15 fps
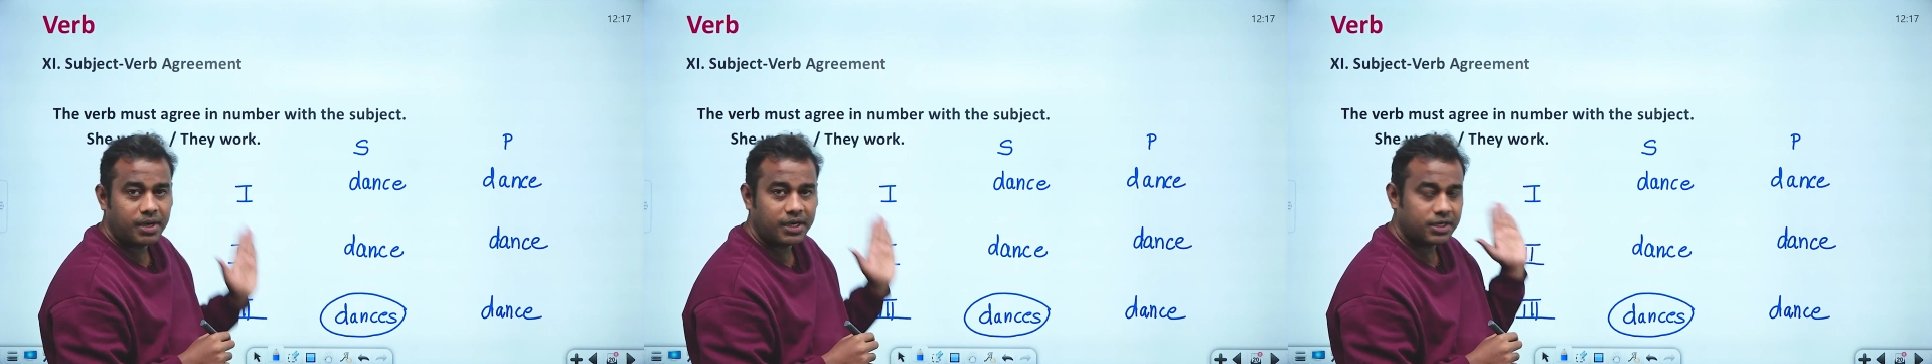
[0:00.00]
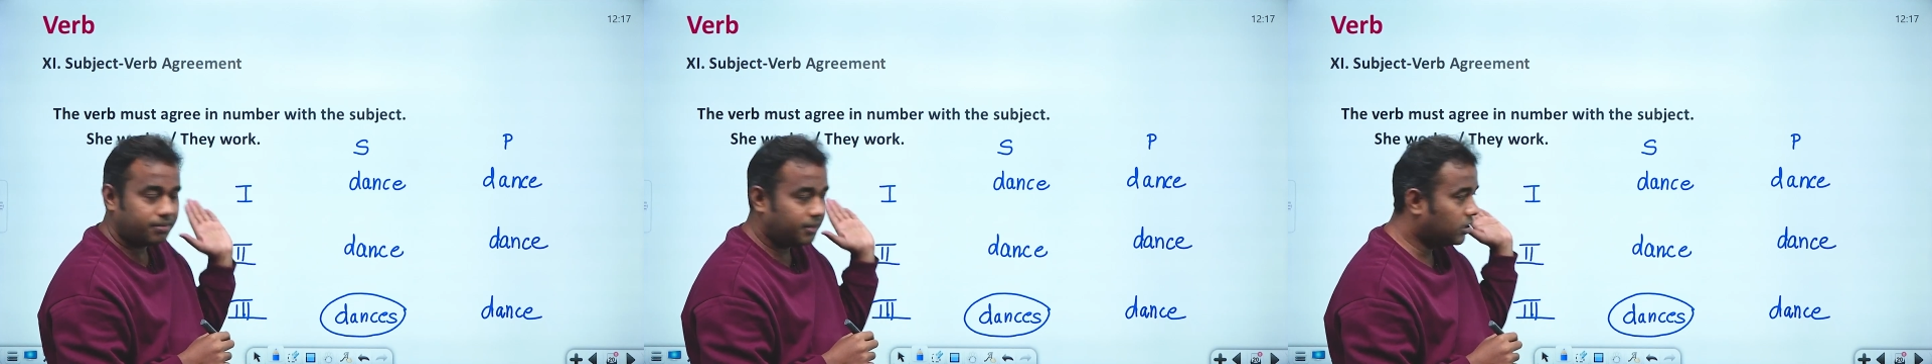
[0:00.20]

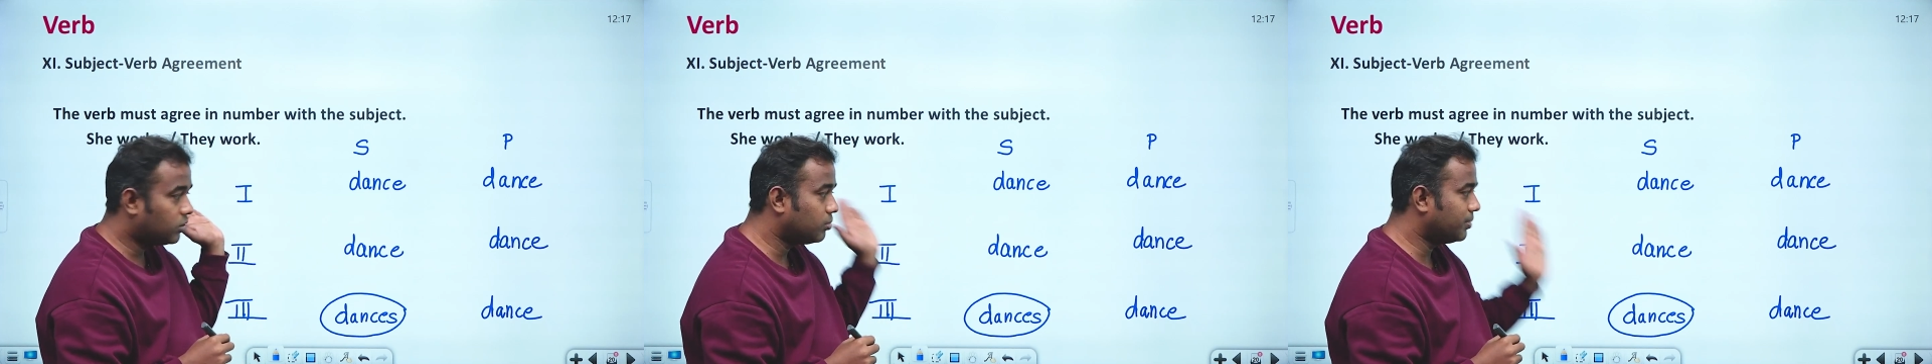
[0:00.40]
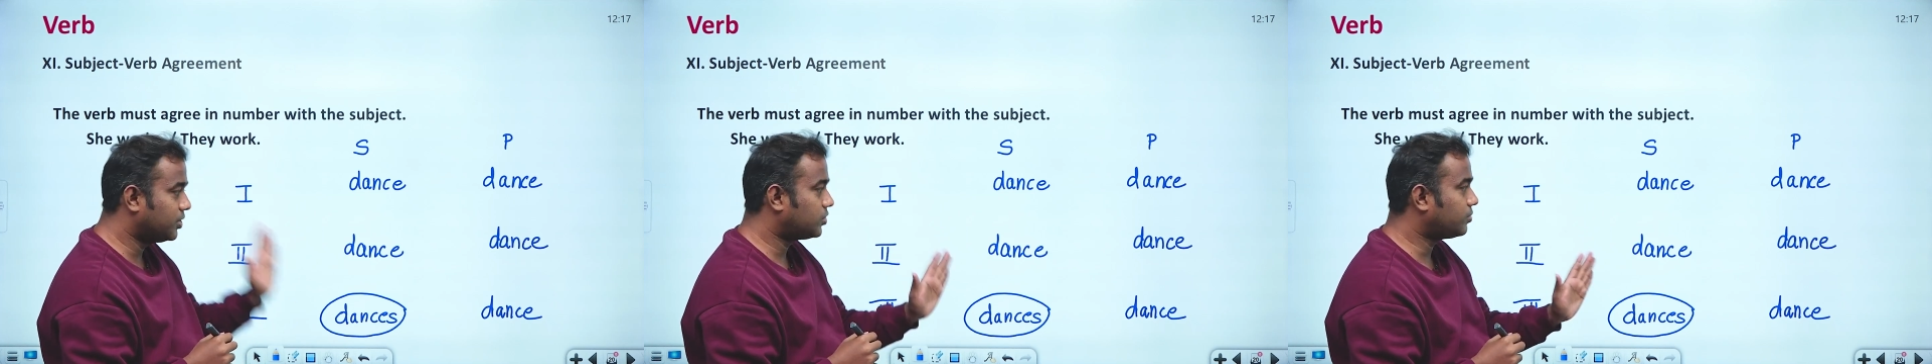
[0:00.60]
agreement you
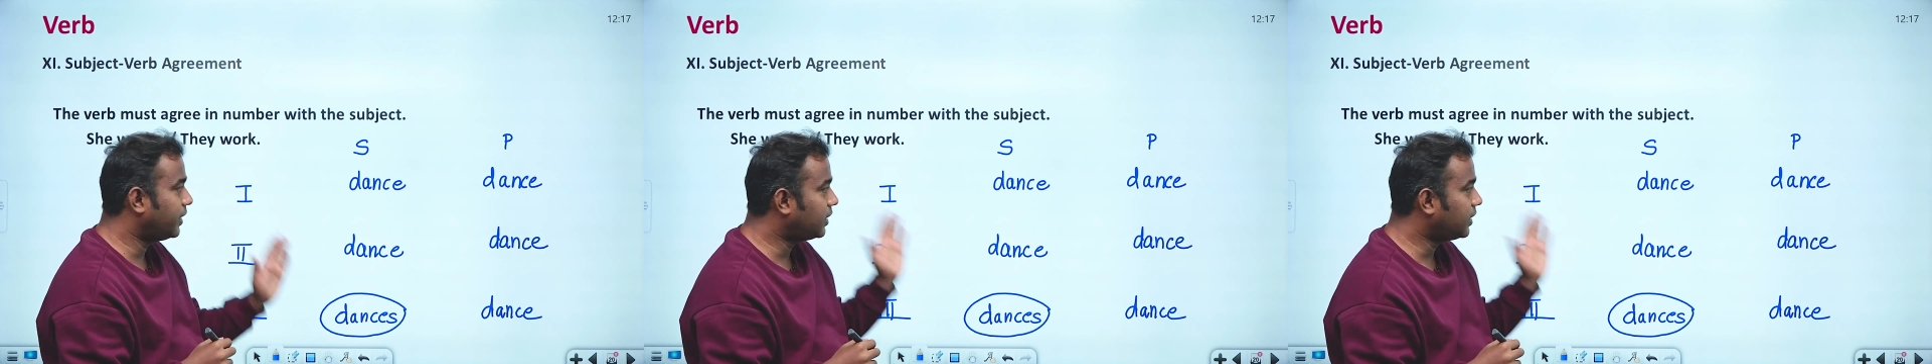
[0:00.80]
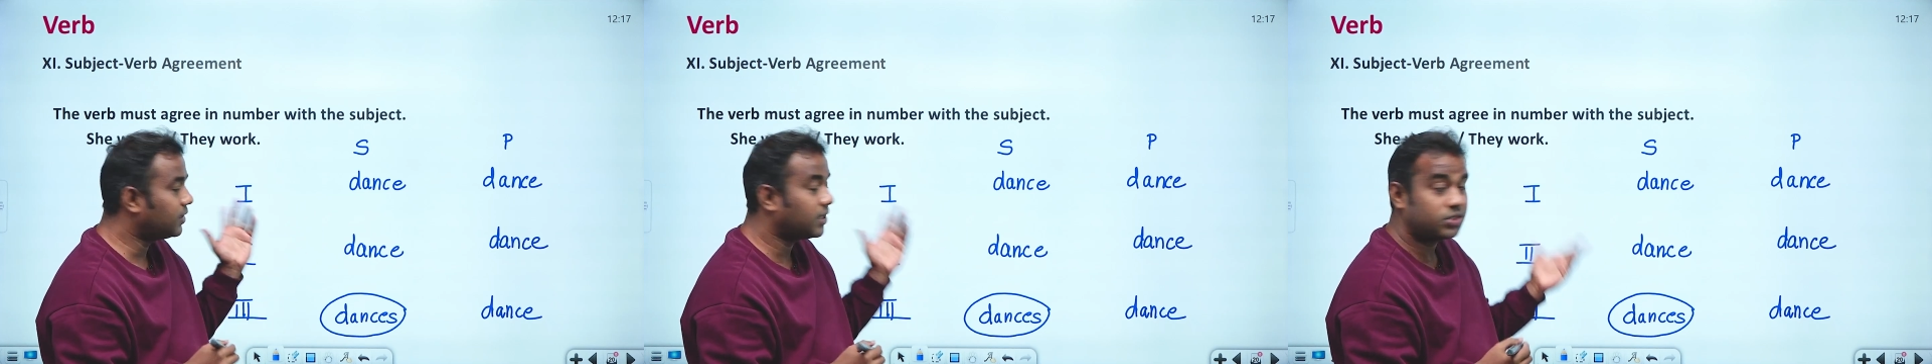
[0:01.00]
must
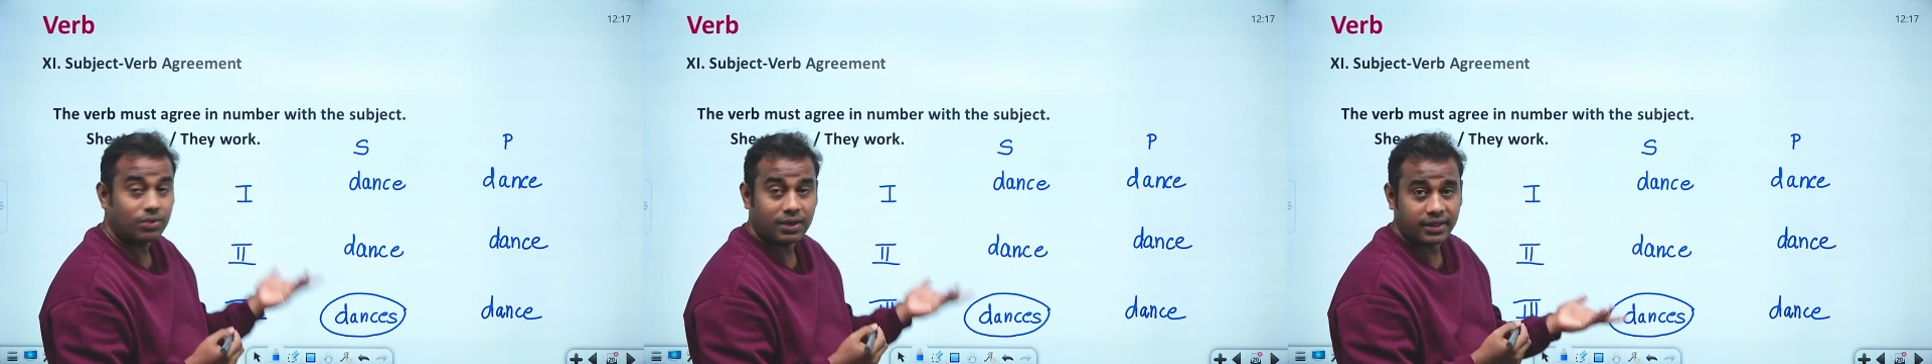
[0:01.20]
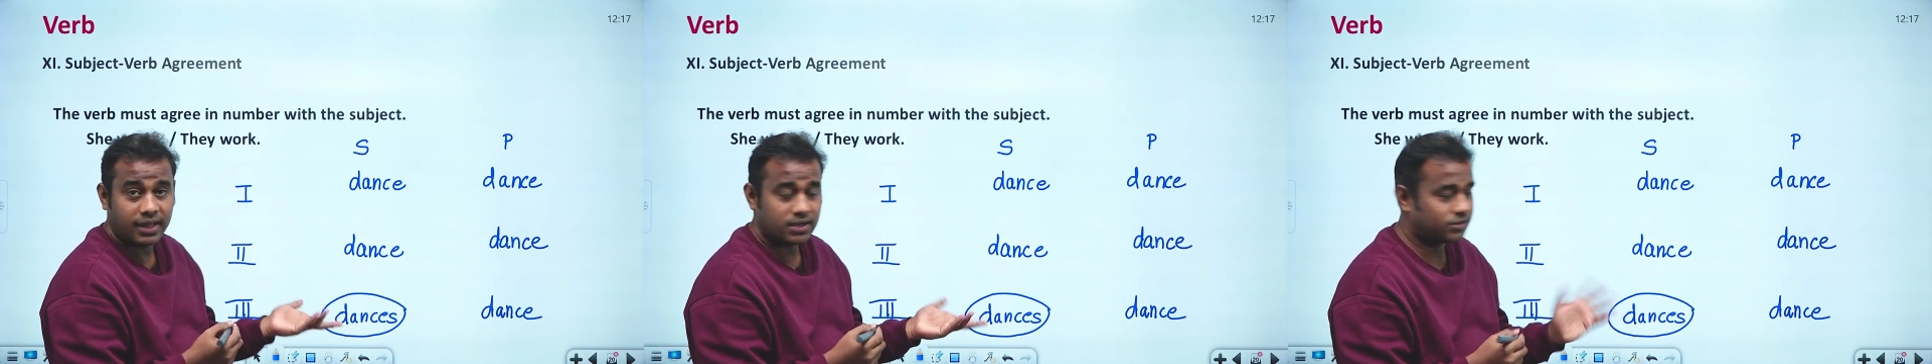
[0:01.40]
maintain. That's
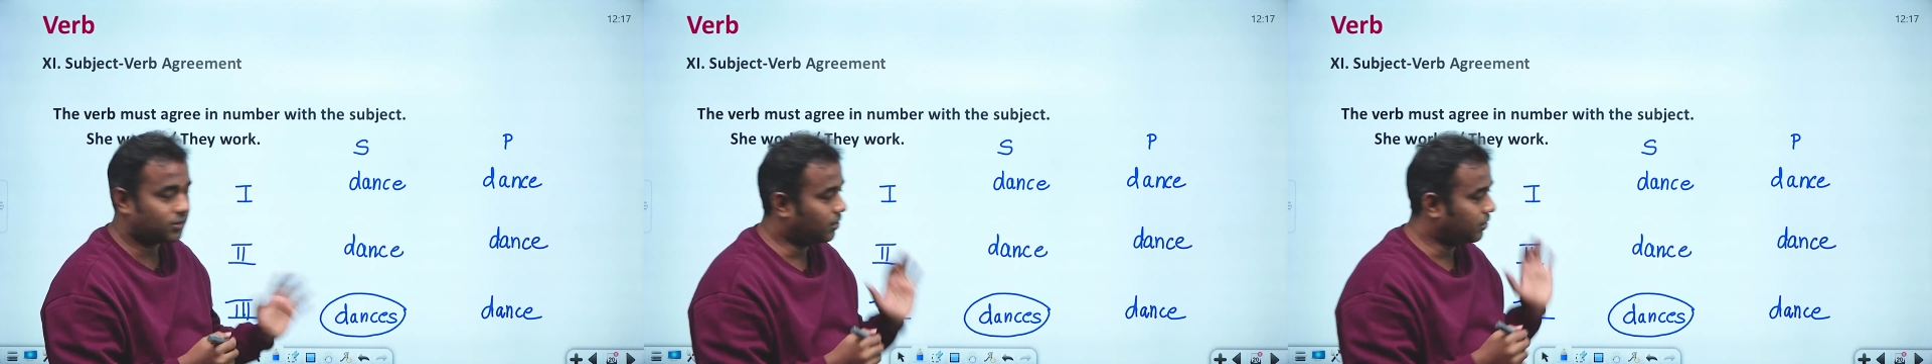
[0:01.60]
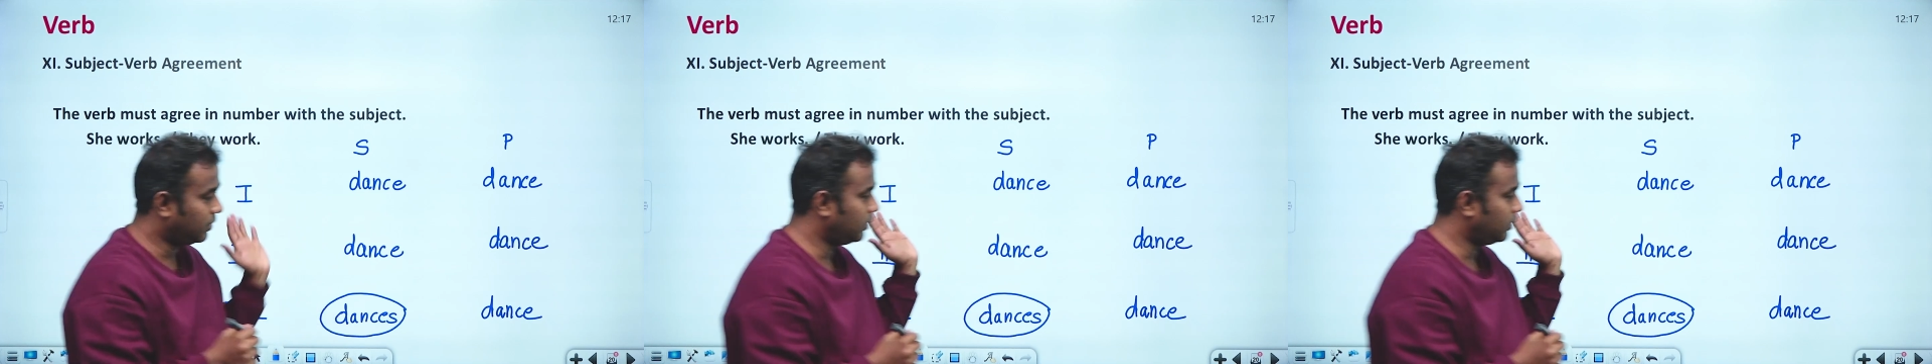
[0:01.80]
what they're
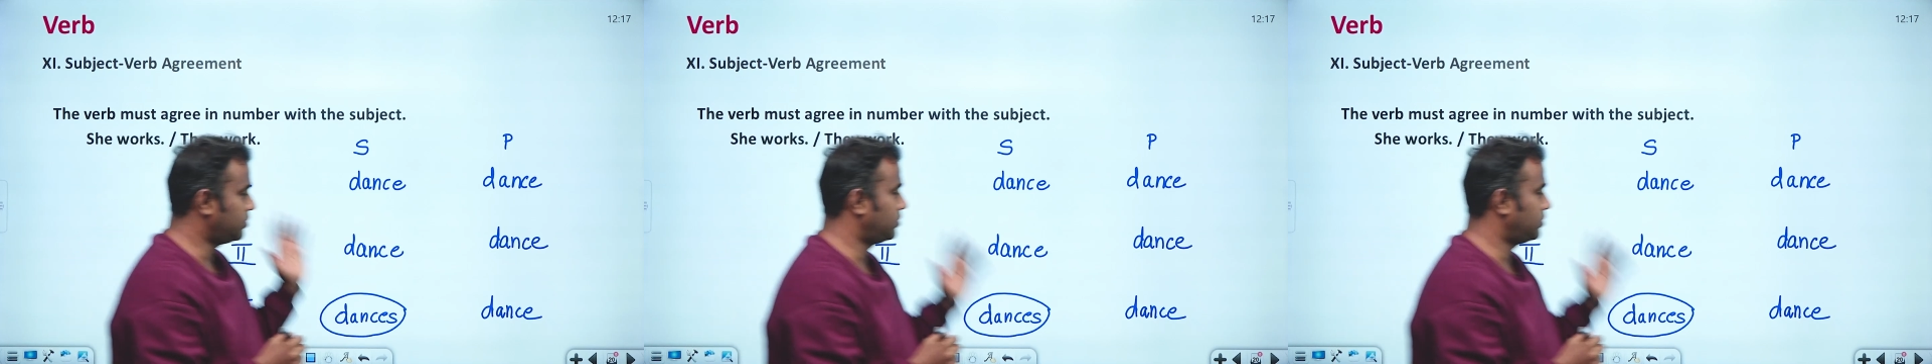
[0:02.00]
saying in this